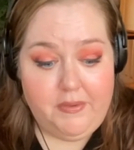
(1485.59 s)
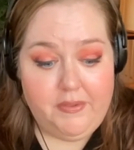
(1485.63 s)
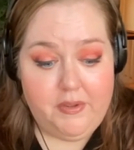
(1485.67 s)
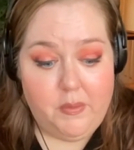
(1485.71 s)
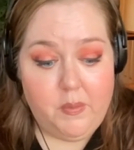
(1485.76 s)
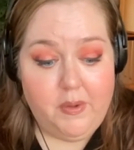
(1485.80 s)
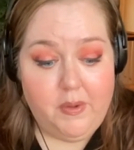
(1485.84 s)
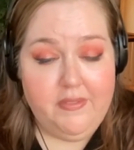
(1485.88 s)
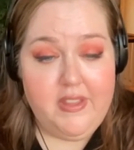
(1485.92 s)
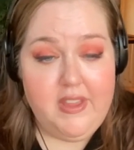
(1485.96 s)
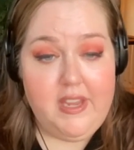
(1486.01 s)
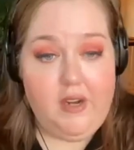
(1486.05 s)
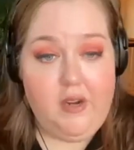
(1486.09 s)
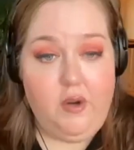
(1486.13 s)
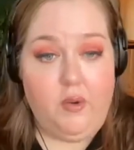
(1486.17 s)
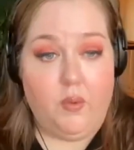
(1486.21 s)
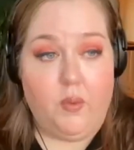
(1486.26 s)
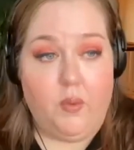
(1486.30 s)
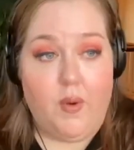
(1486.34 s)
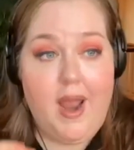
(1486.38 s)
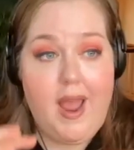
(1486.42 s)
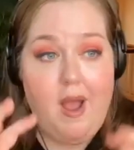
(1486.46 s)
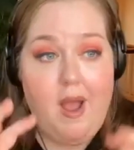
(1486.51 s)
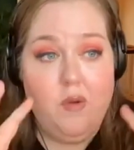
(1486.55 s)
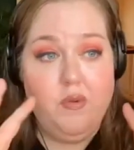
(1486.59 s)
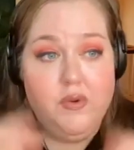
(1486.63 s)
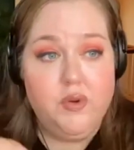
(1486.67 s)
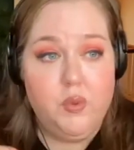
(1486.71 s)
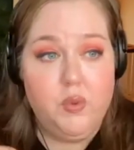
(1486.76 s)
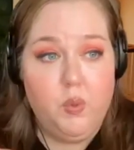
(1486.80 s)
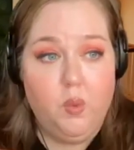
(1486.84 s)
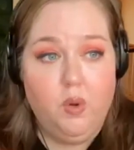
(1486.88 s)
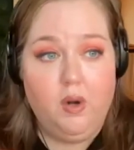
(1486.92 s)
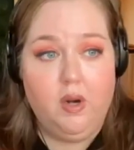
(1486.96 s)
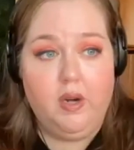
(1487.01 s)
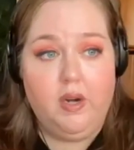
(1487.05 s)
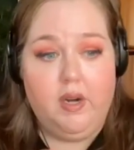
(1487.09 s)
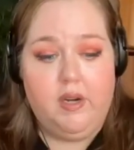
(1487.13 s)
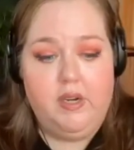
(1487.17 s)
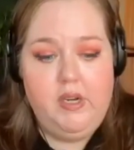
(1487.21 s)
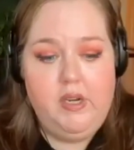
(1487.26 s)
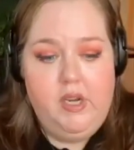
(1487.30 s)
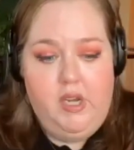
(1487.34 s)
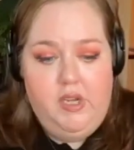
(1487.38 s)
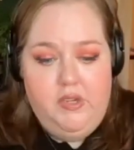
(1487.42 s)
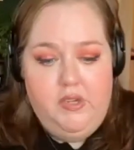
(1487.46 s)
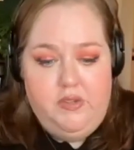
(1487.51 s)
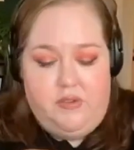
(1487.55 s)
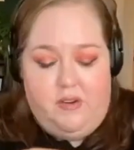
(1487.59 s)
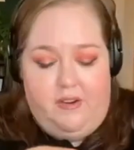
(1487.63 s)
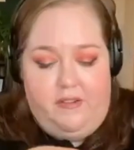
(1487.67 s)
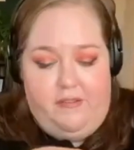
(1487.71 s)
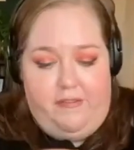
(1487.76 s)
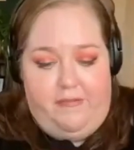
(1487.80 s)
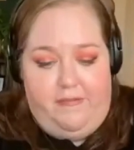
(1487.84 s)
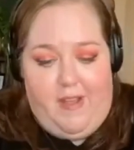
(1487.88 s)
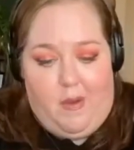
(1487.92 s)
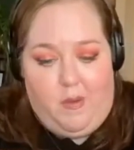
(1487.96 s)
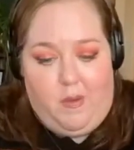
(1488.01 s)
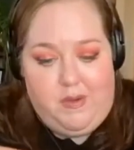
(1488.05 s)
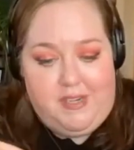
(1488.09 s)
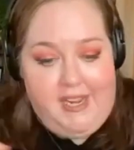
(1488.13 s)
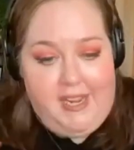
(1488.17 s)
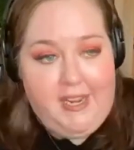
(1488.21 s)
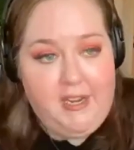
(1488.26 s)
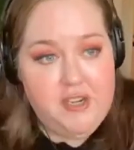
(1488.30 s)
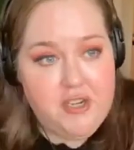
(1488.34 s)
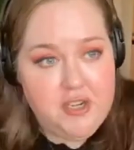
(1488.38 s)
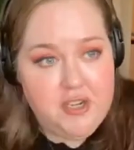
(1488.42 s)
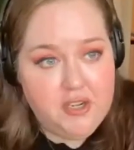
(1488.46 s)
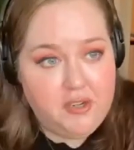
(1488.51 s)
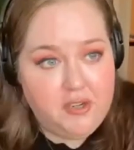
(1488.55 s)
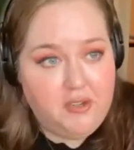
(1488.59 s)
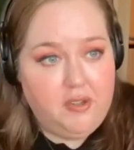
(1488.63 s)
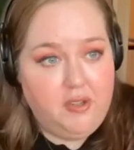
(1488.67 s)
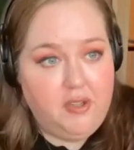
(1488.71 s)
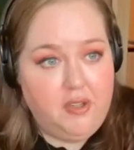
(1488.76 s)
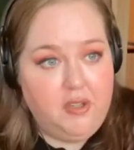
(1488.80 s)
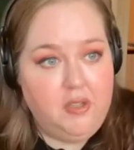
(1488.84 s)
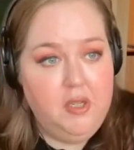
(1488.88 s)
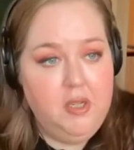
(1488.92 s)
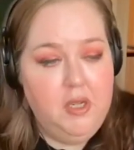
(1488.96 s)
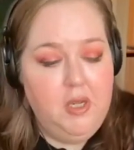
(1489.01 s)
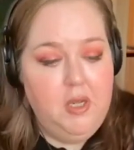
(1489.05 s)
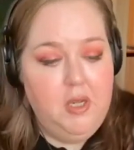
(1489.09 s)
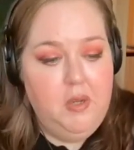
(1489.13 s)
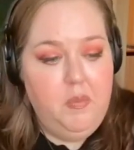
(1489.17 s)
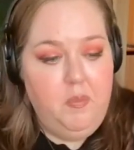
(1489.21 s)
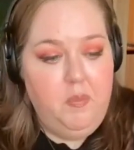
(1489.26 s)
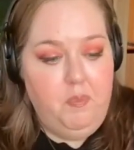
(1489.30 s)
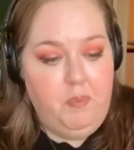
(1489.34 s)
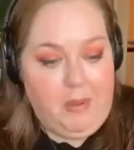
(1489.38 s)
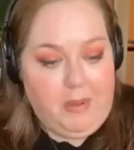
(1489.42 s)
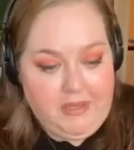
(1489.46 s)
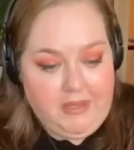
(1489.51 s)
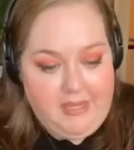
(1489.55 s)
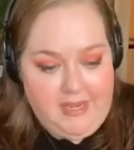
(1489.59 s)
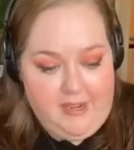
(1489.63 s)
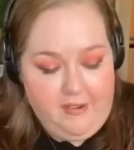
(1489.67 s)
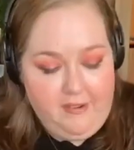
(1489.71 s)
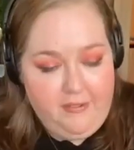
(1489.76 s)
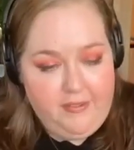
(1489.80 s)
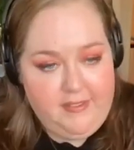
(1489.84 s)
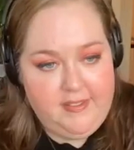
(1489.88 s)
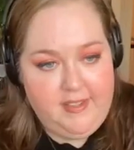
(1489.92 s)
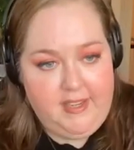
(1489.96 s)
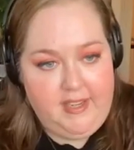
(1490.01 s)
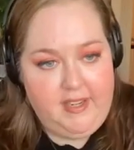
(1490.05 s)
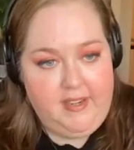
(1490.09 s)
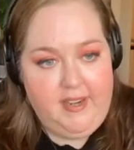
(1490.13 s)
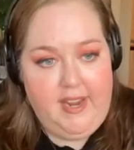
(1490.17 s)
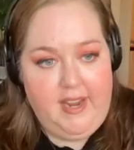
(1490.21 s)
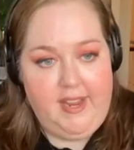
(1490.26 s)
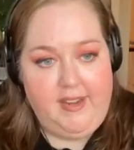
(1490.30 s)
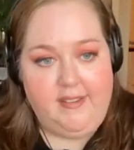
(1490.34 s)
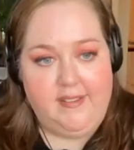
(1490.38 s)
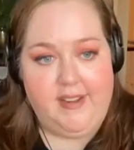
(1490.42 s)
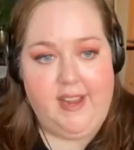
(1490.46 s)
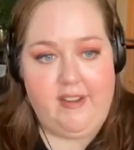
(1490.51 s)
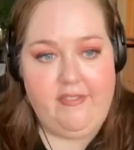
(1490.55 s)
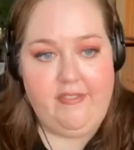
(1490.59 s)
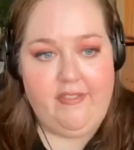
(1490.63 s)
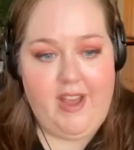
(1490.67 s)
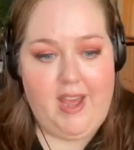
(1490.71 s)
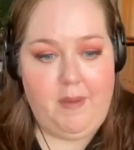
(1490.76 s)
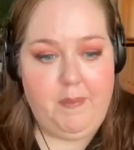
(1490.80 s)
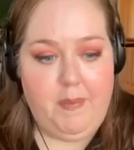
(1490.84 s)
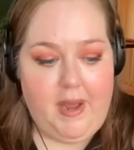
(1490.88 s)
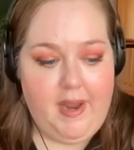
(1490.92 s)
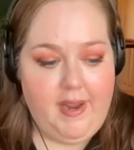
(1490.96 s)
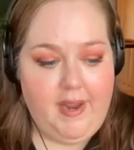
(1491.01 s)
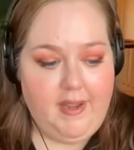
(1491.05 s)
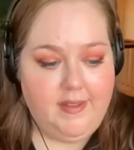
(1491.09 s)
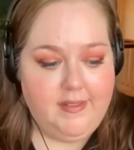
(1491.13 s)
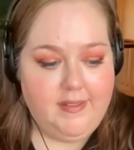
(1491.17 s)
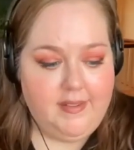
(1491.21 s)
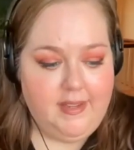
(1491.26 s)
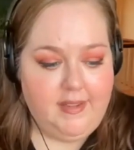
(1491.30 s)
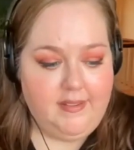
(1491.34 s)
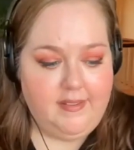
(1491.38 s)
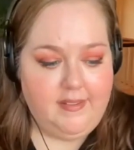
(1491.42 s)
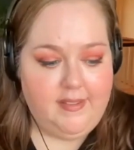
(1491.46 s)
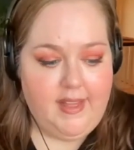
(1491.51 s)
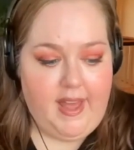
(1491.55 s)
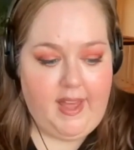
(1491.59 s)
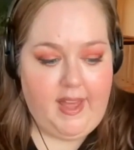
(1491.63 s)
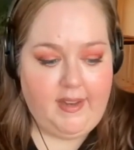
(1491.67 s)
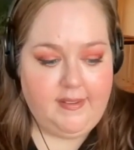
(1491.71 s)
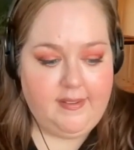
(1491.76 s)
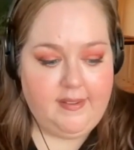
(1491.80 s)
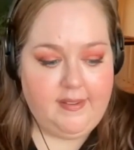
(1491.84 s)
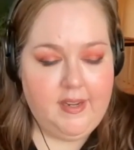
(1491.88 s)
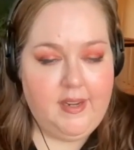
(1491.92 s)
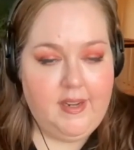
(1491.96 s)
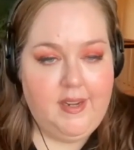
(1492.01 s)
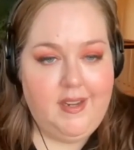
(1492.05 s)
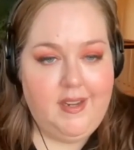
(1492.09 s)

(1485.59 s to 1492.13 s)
So one of the groundwork sort of foundational beliefs in anti-fat bias is that